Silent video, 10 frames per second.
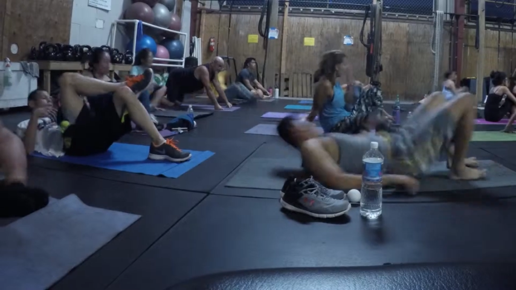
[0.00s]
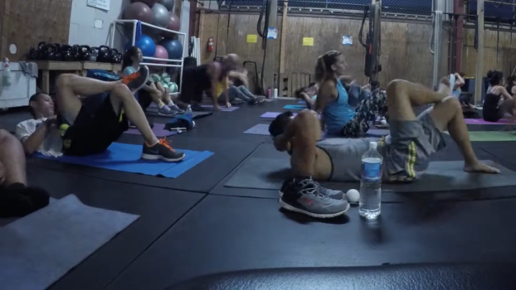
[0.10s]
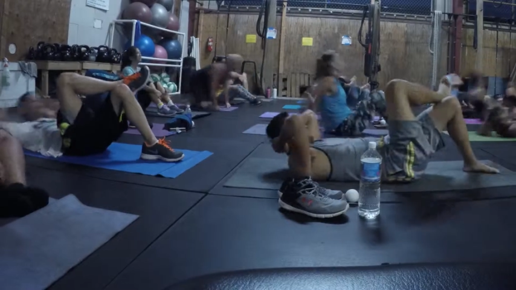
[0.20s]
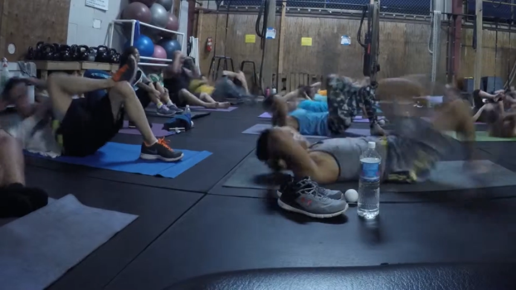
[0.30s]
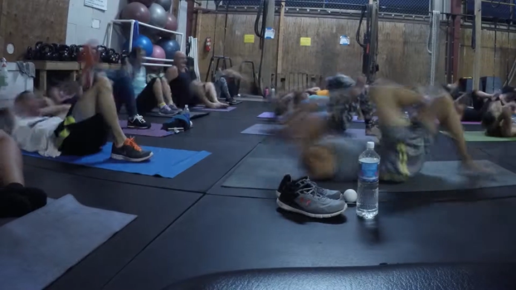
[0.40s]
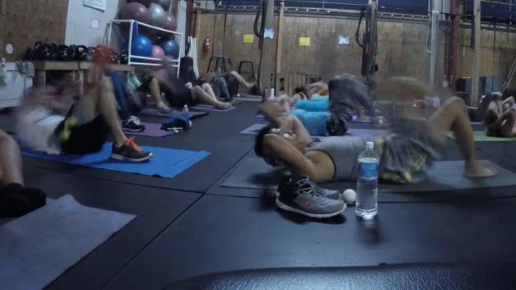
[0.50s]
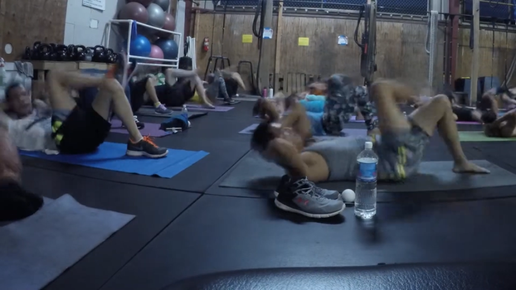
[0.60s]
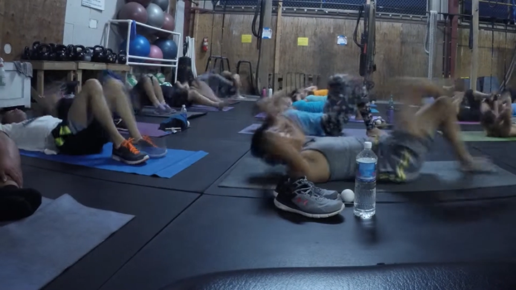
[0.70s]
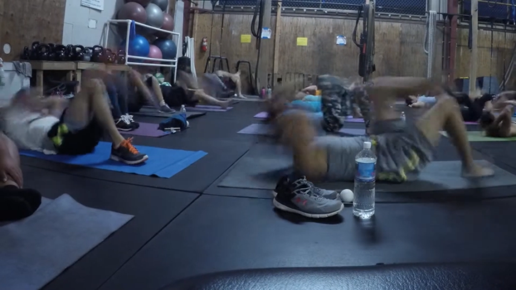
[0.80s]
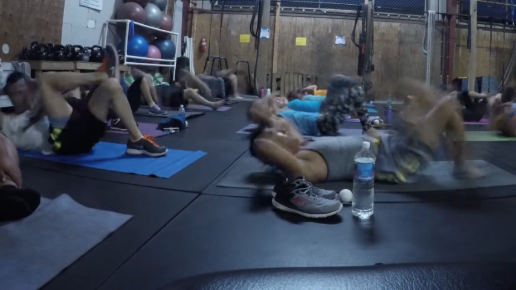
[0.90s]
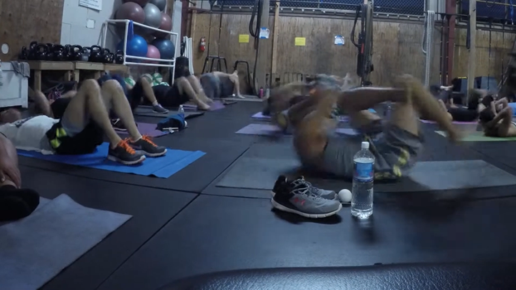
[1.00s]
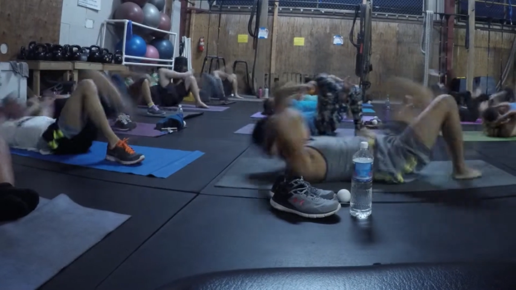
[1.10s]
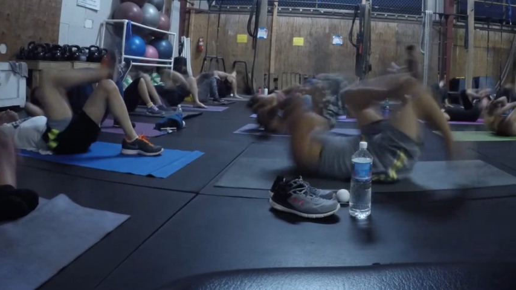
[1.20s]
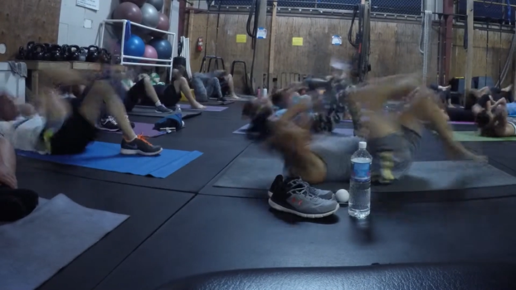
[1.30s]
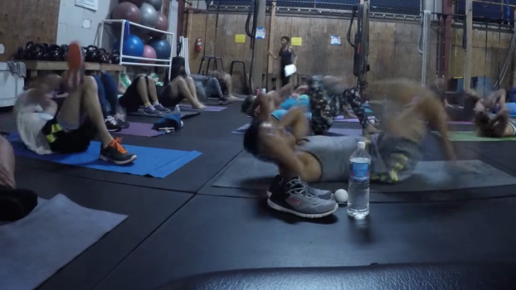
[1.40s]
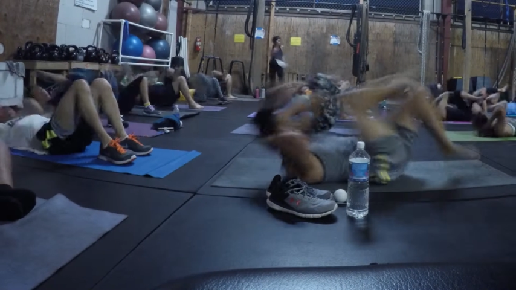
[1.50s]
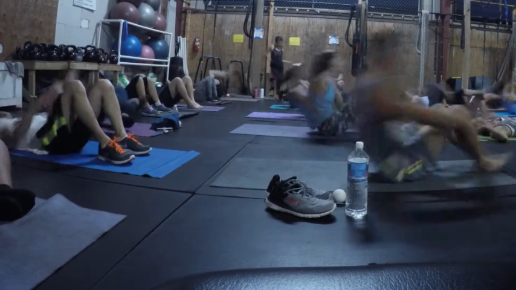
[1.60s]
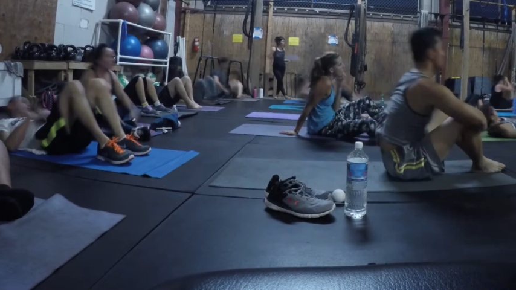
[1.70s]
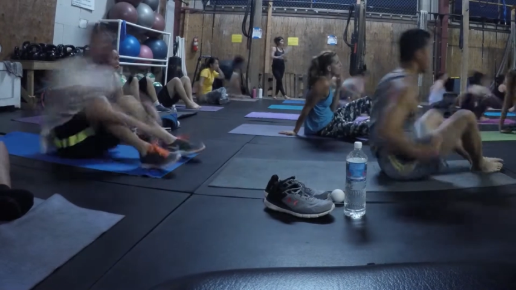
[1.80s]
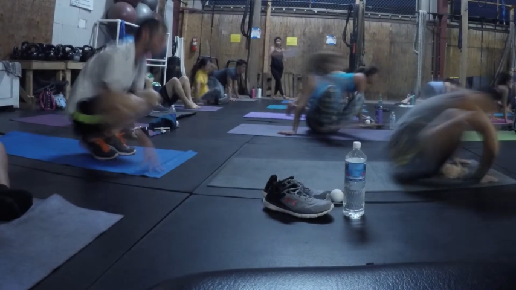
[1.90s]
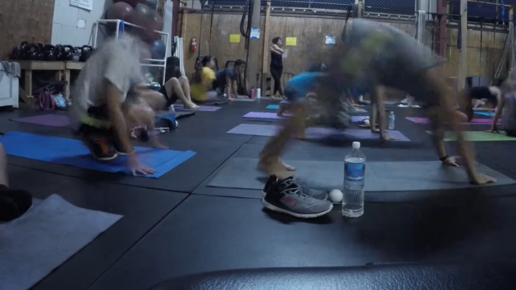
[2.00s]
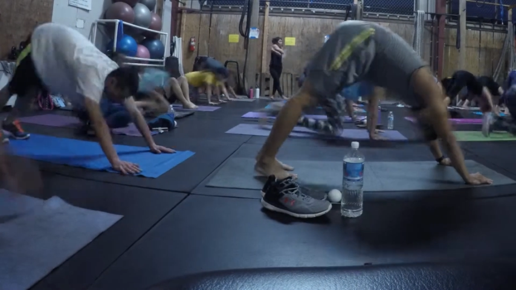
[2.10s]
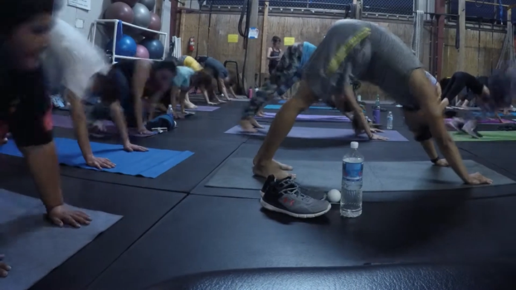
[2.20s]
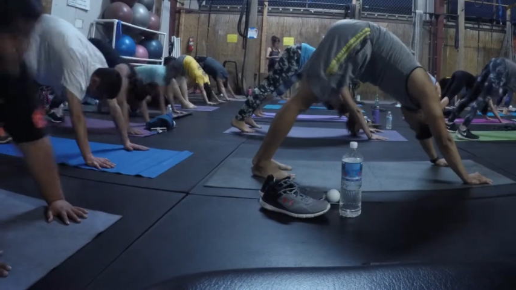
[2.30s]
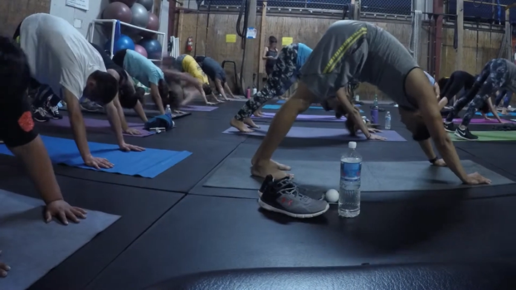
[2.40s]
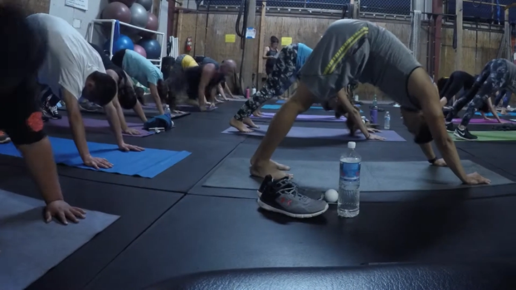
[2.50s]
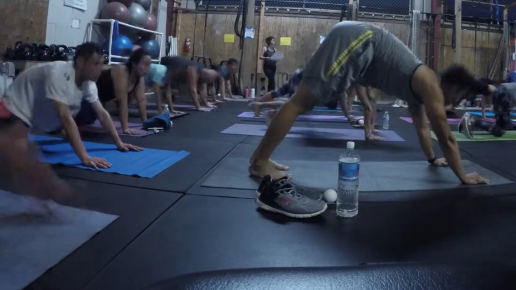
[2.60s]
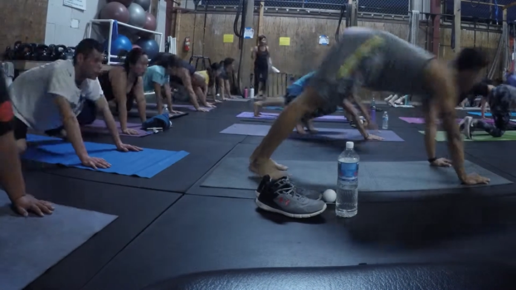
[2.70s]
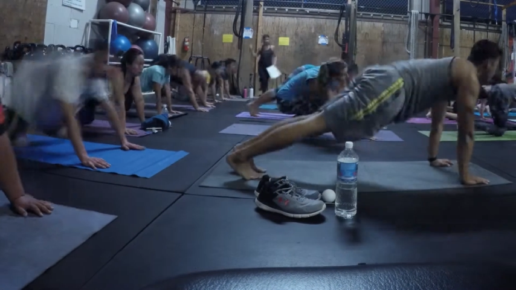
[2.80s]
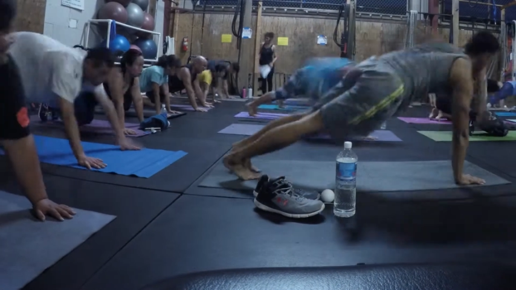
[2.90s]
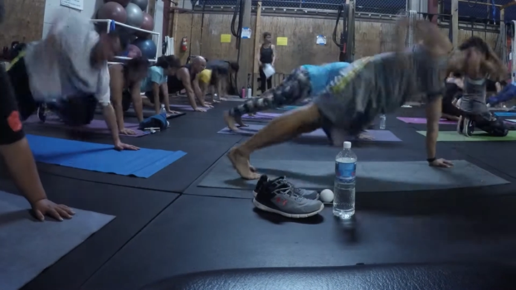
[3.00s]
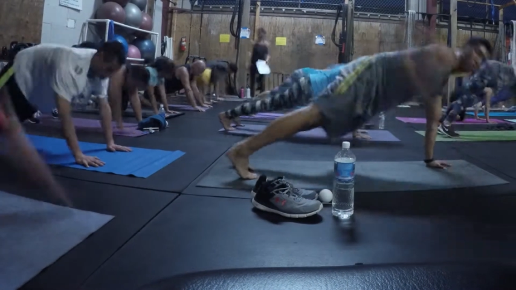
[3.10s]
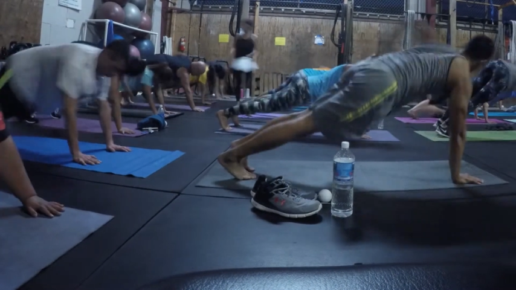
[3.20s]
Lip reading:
(no speaker visible)